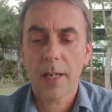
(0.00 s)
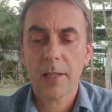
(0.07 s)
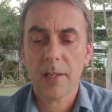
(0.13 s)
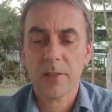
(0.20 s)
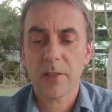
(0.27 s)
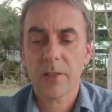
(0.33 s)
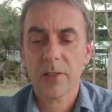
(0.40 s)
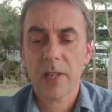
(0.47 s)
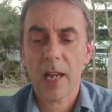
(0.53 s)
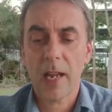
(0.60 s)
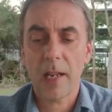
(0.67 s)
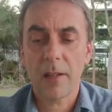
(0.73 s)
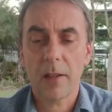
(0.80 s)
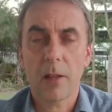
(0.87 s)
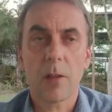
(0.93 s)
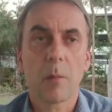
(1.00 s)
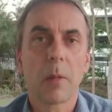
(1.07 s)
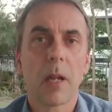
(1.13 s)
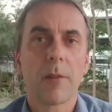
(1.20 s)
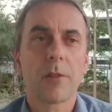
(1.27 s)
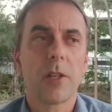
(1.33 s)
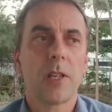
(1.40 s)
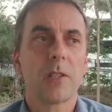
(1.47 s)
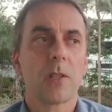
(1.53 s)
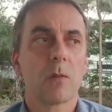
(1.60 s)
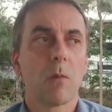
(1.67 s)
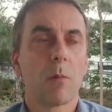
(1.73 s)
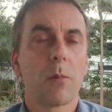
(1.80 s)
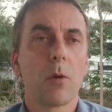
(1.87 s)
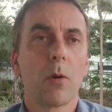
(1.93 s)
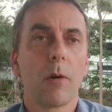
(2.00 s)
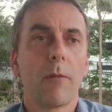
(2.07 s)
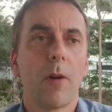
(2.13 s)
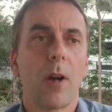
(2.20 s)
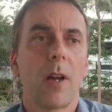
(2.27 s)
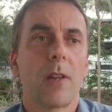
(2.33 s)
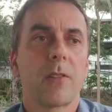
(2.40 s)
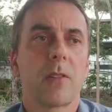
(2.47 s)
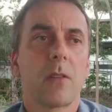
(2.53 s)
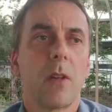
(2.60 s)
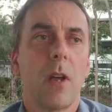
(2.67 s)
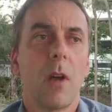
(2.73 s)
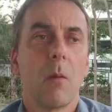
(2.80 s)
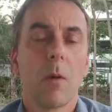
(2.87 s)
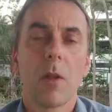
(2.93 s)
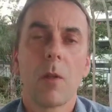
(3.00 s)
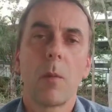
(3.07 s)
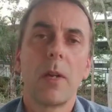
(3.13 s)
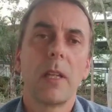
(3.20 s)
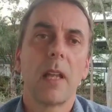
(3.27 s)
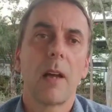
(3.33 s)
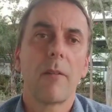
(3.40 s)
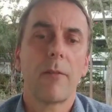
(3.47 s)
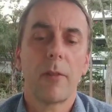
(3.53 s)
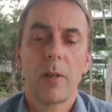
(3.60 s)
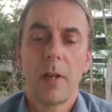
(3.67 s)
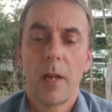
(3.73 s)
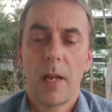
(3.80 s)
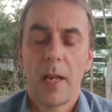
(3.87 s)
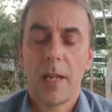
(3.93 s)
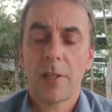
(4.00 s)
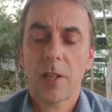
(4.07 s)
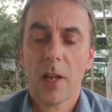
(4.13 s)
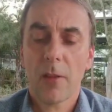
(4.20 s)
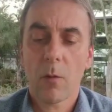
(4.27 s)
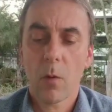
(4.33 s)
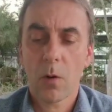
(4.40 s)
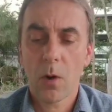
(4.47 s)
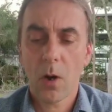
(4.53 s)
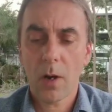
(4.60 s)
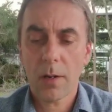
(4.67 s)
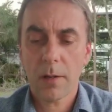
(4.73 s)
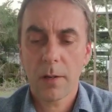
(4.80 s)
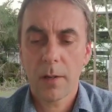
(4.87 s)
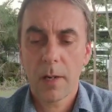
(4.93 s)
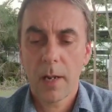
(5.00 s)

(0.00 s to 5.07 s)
It doesn't say that the blood of Jesus will purify us whether we love each other or not.